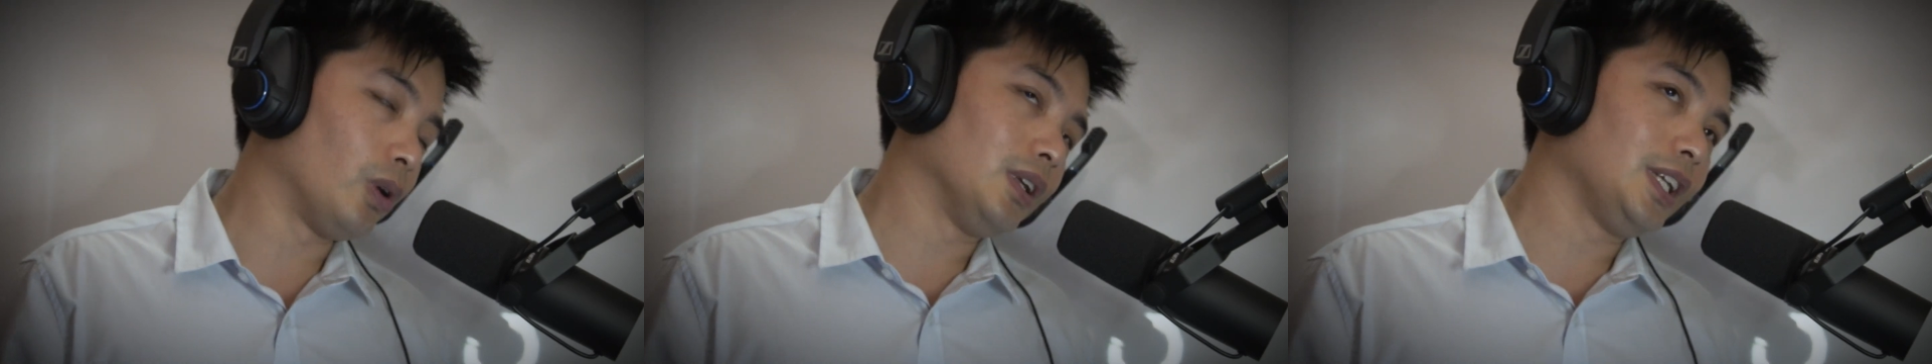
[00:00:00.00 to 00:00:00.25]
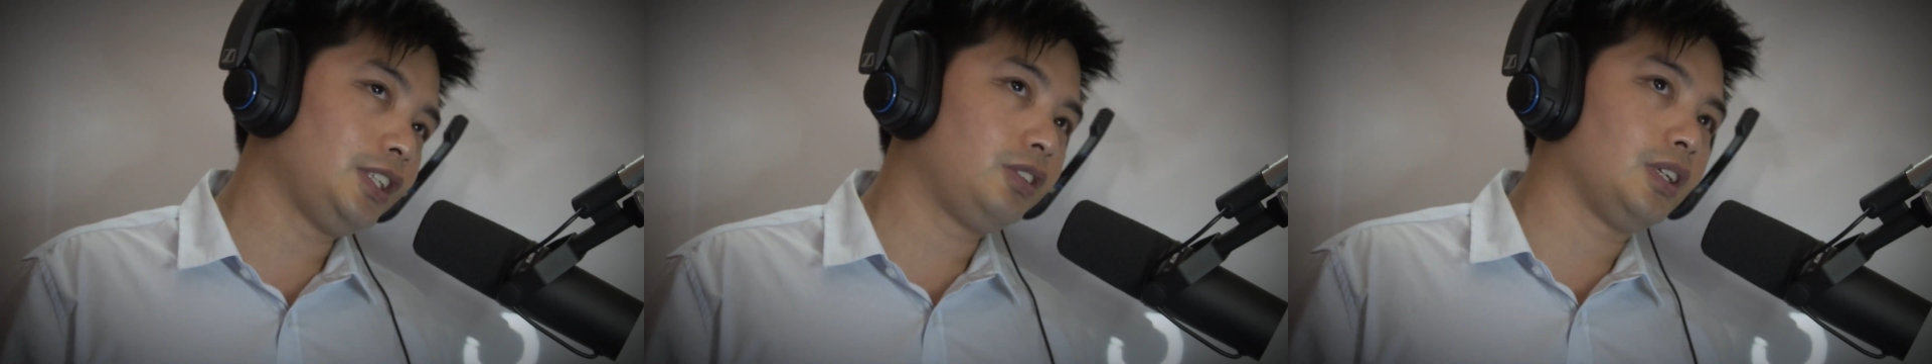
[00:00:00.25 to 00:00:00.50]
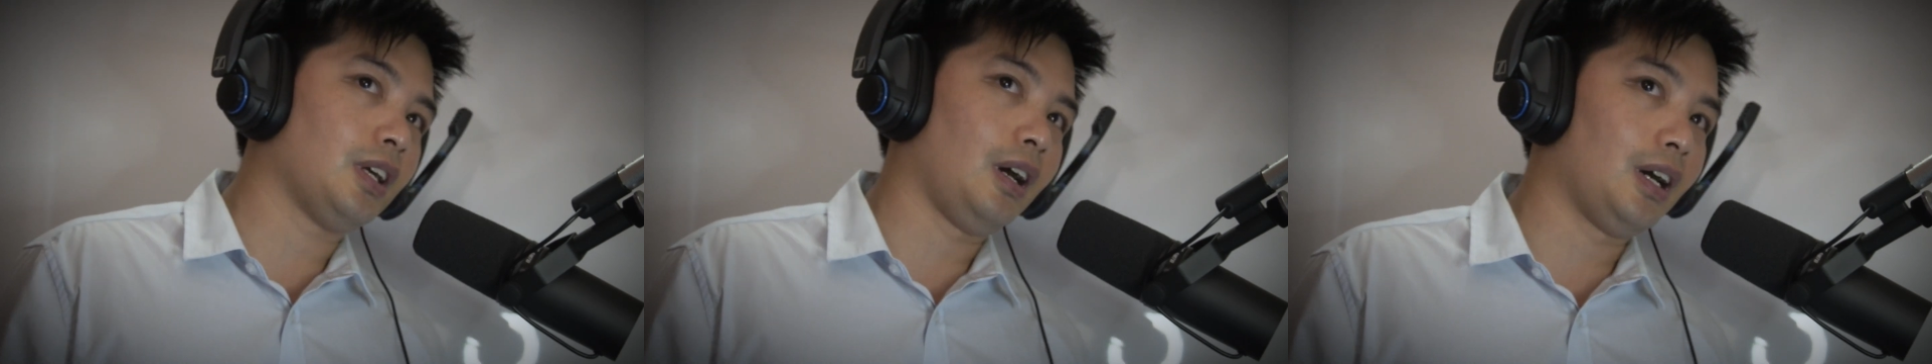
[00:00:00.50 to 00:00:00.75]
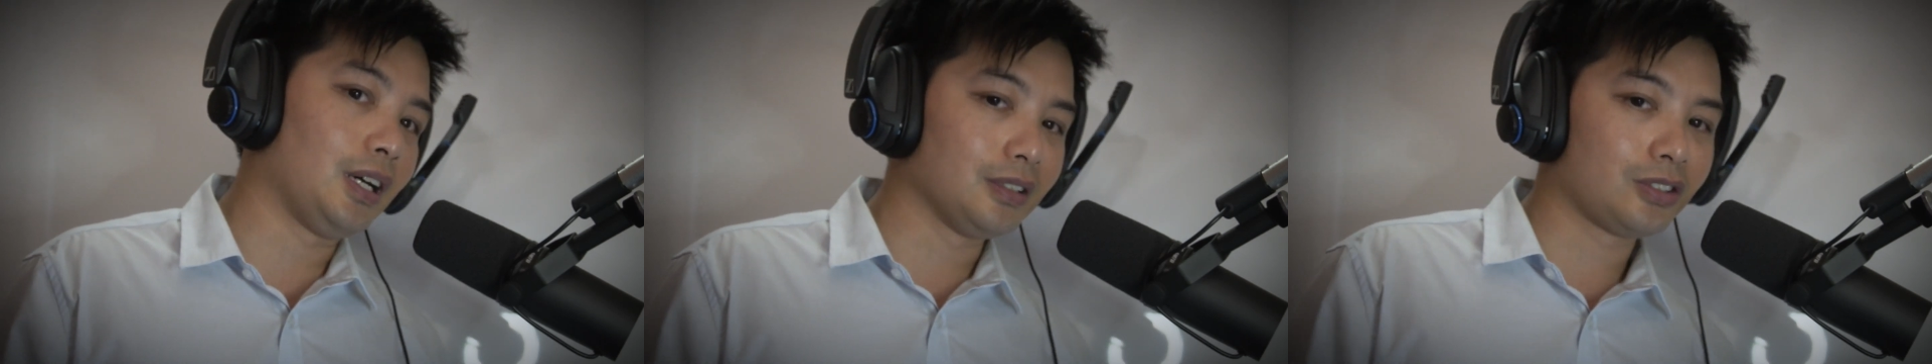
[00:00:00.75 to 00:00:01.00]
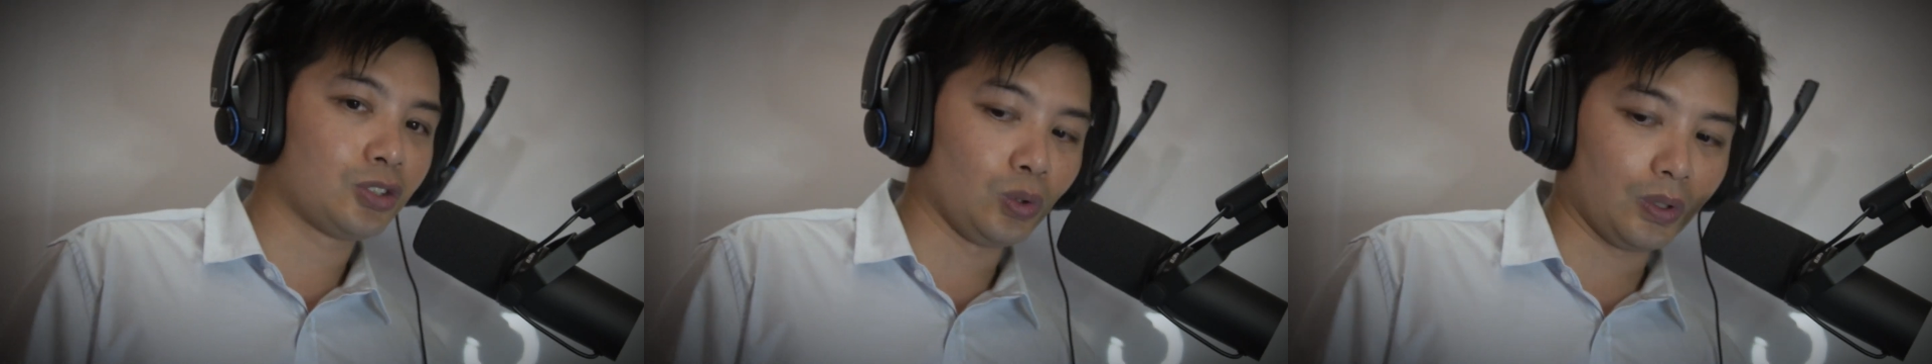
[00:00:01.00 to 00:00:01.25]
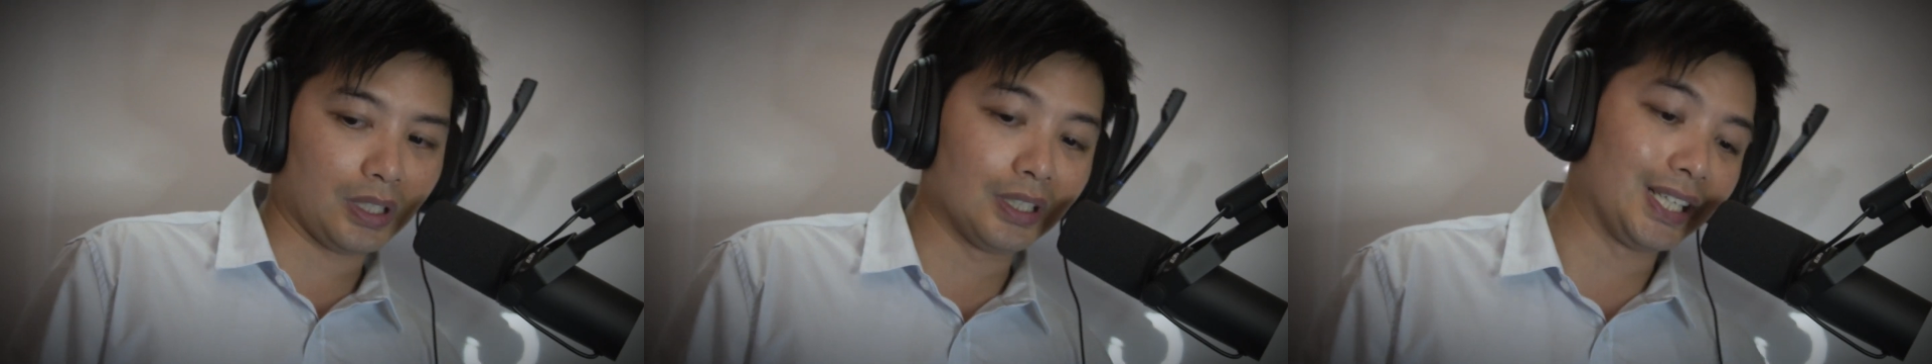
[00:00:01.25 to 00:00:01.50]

or at least you can't sort of